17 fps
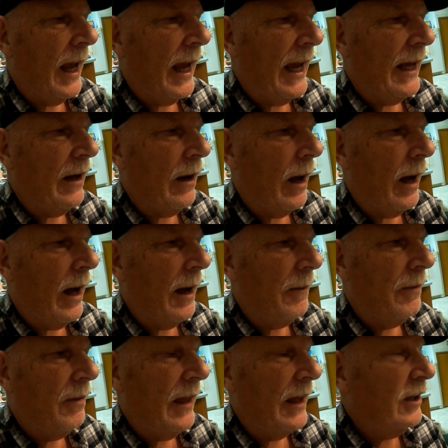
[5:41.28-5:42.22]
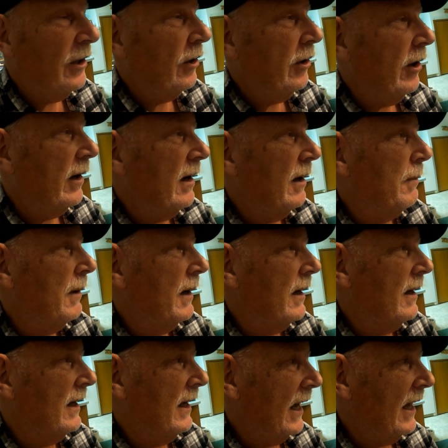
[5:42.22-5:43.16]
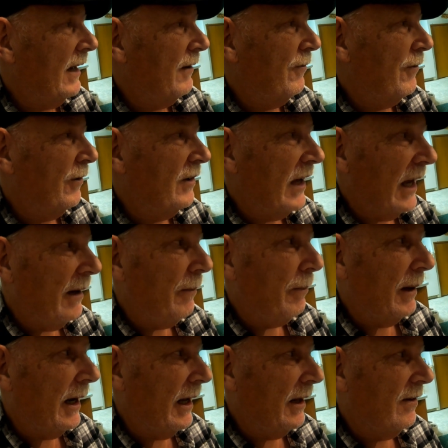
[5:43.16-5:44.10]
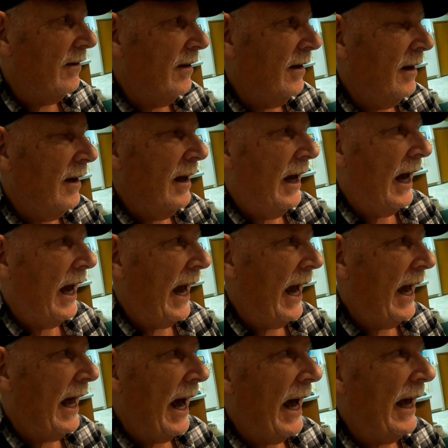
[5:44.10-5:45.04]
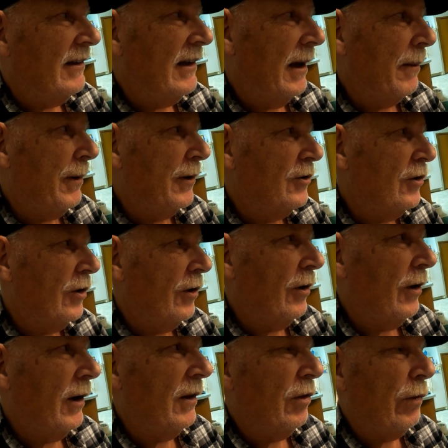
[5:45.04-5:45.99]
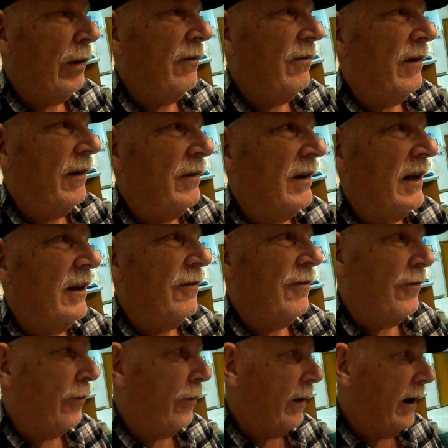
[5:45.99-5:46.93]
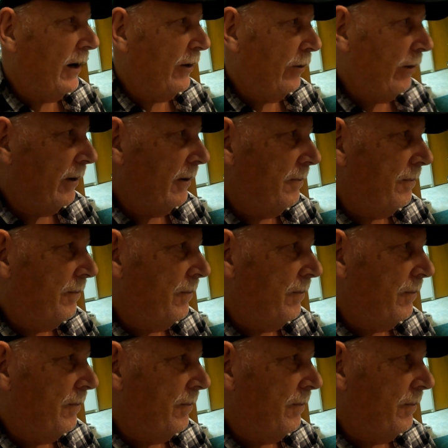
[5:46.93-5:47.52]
and then you cook them again for 10 minutes at high temperature at 350 to 400.